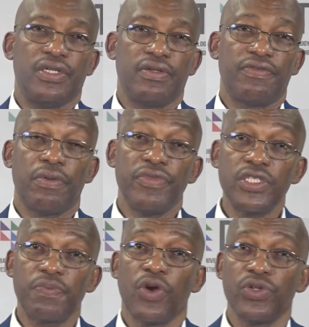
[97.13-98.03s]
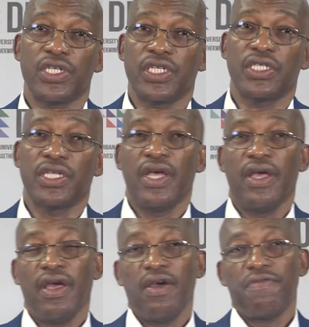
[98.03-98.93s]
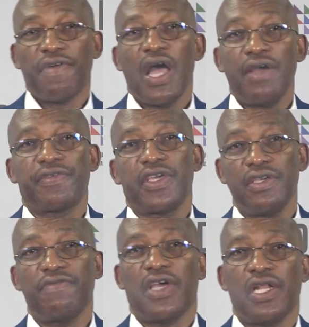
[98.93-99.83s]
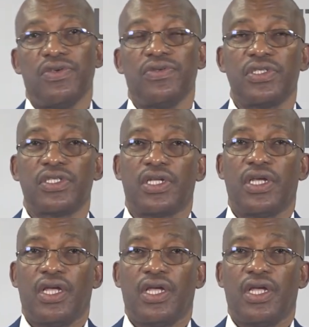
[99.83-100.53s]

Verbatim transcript: From this process, five key values